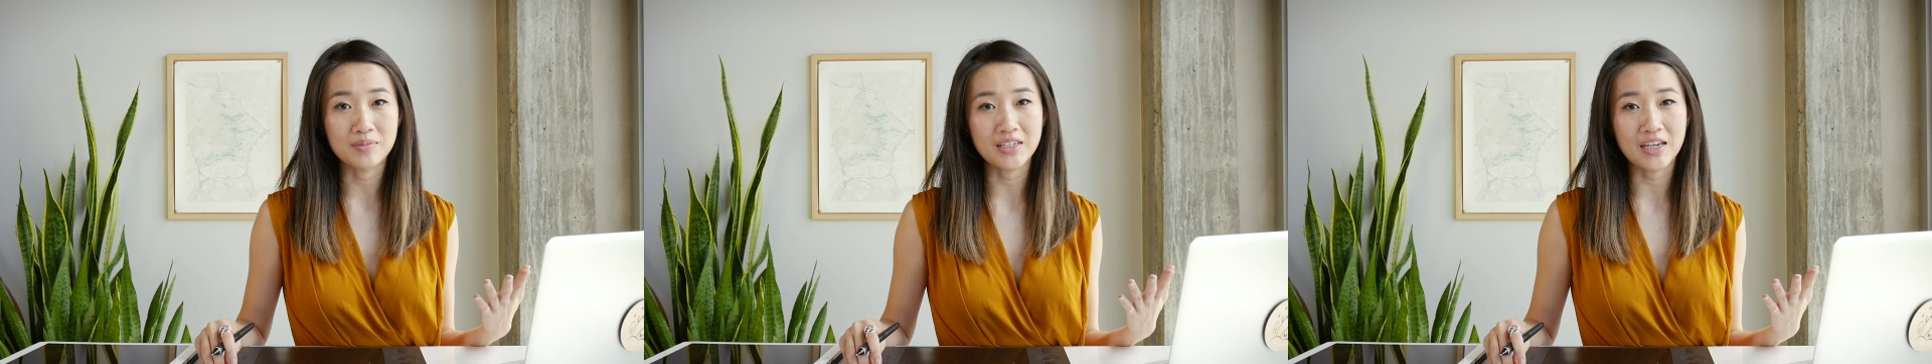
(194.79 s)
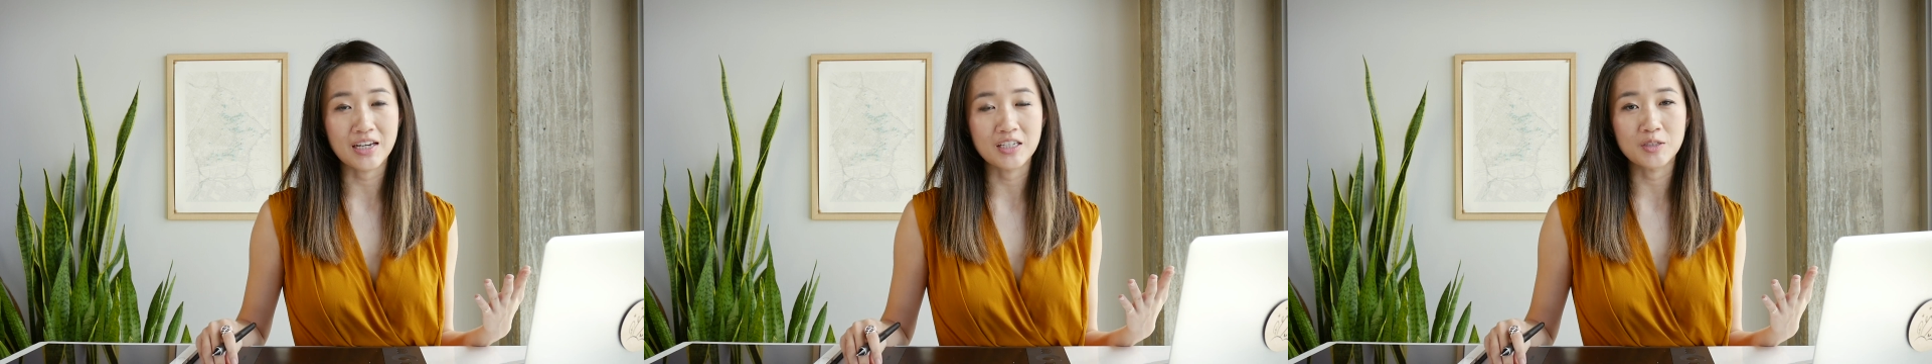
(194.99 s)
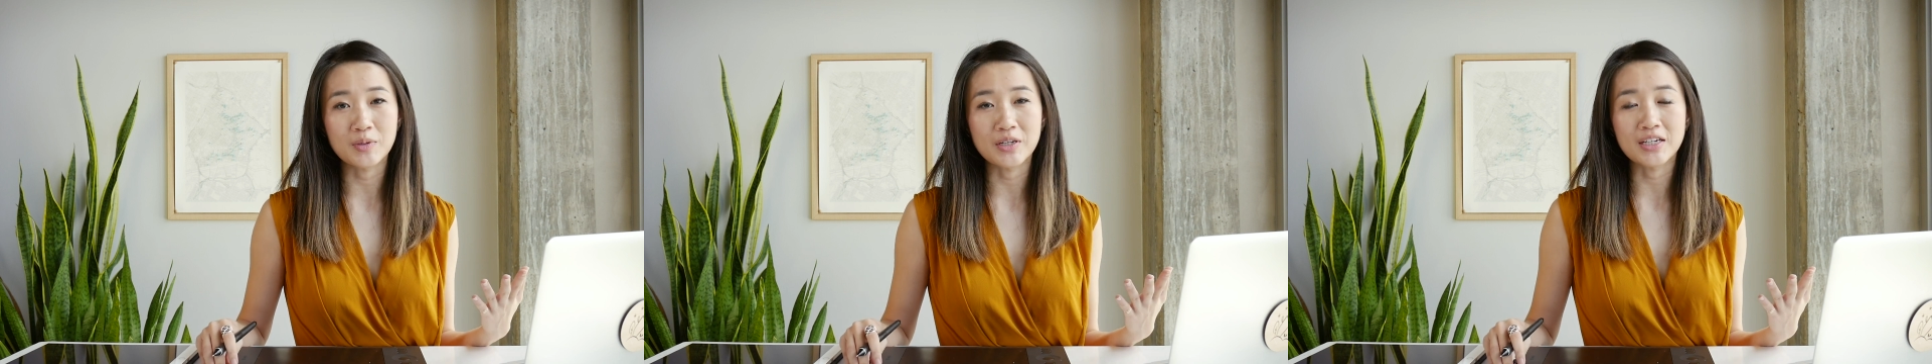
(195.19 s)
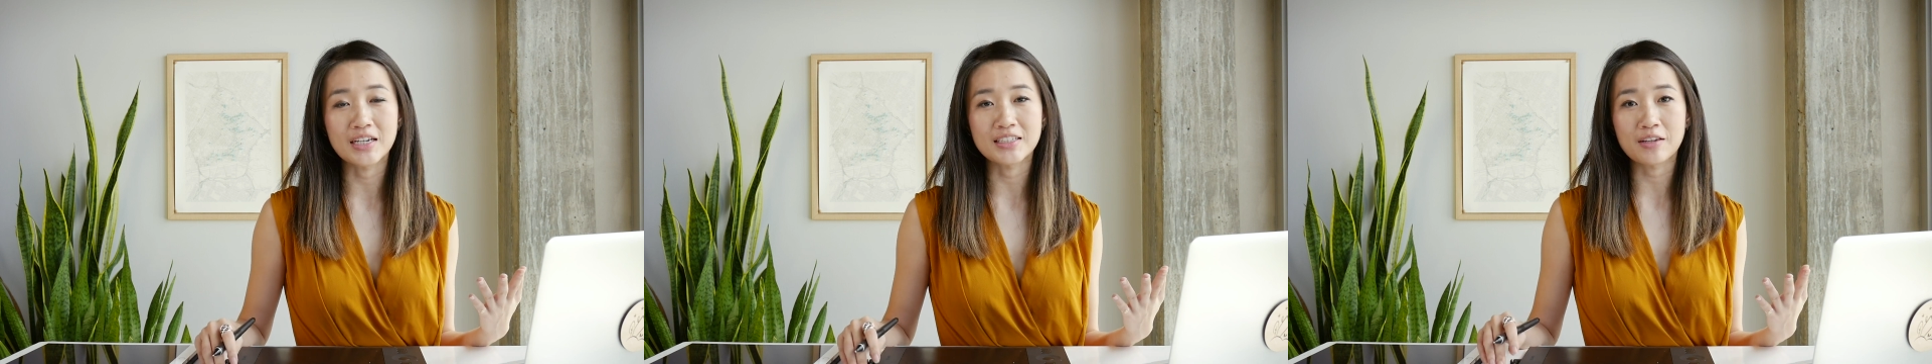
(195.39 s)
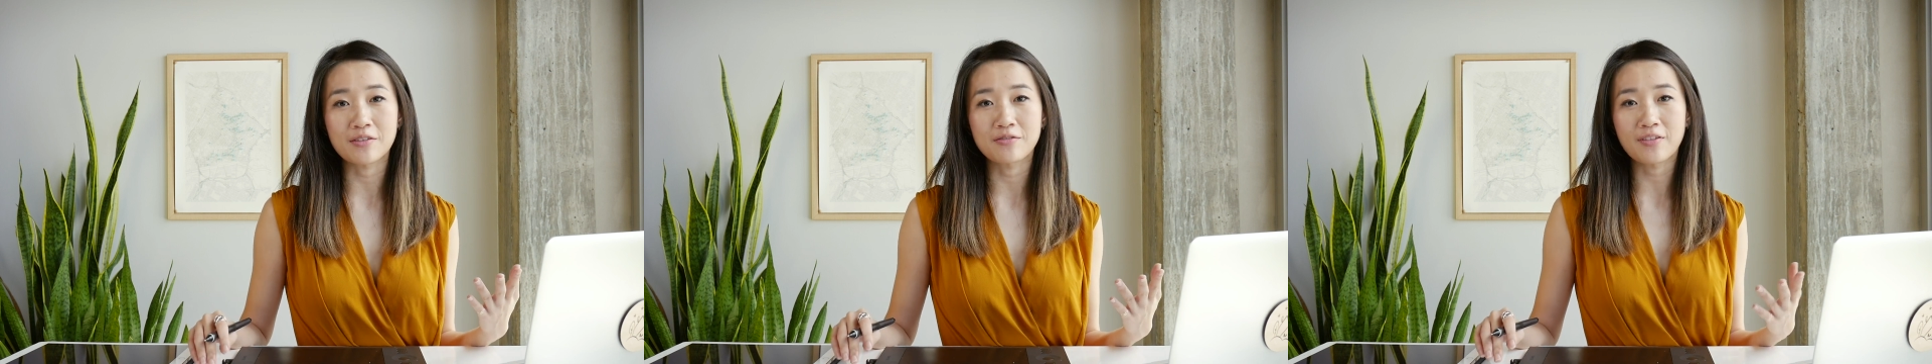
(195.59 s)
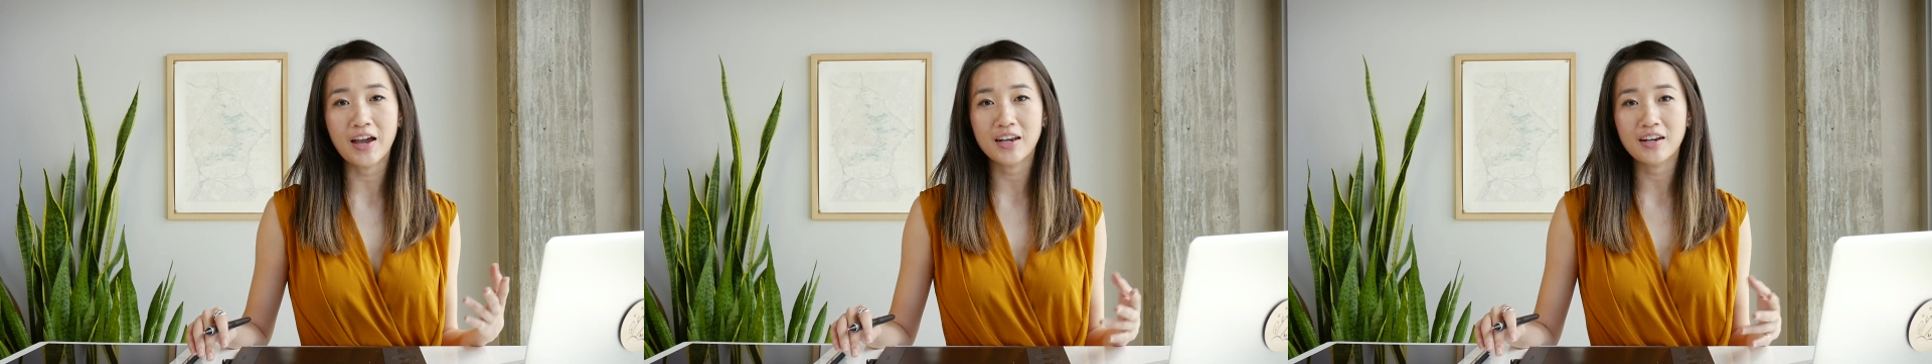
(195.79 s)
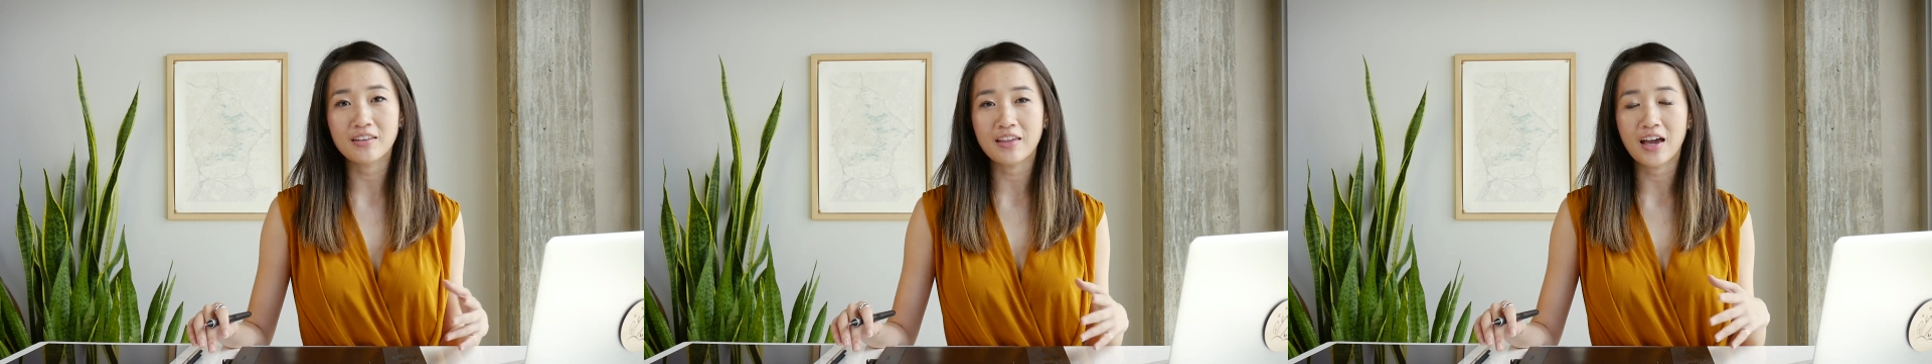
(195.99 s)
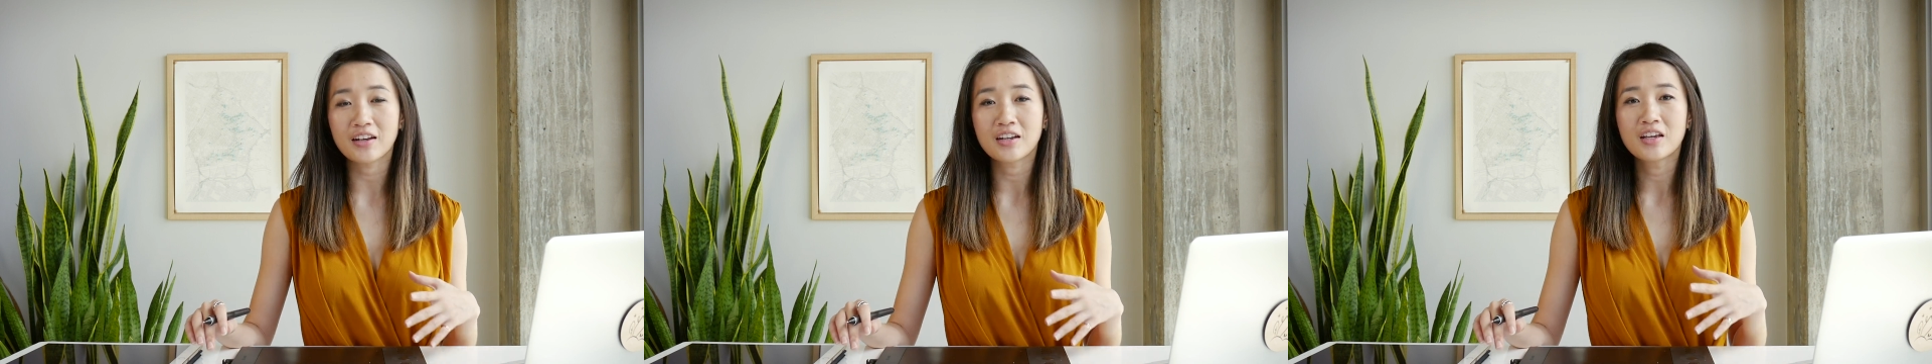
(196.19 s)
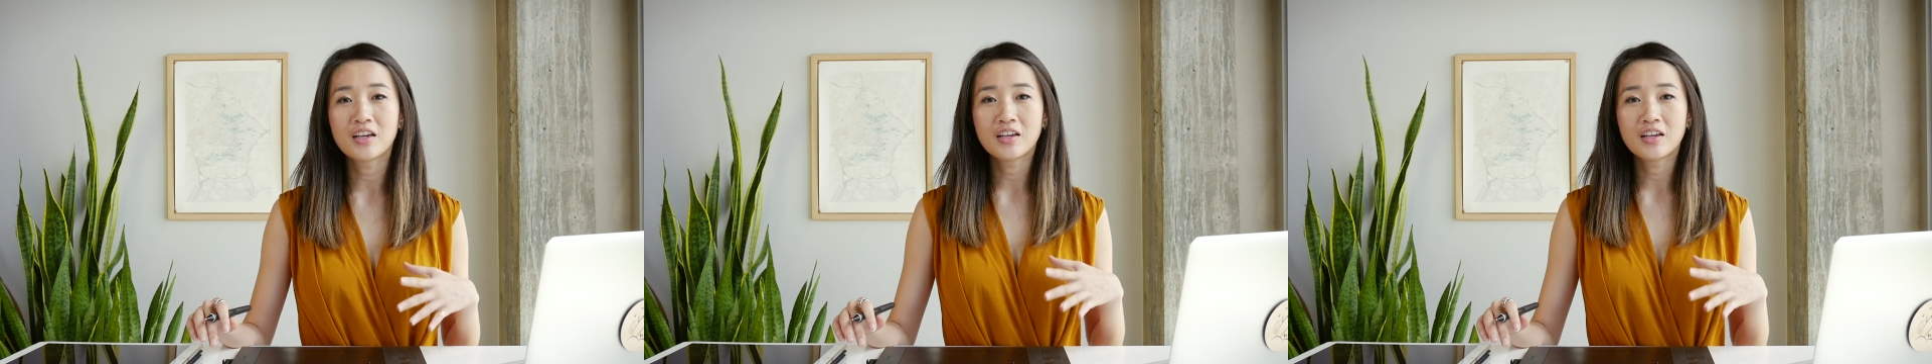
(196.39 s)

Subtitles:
size because I find that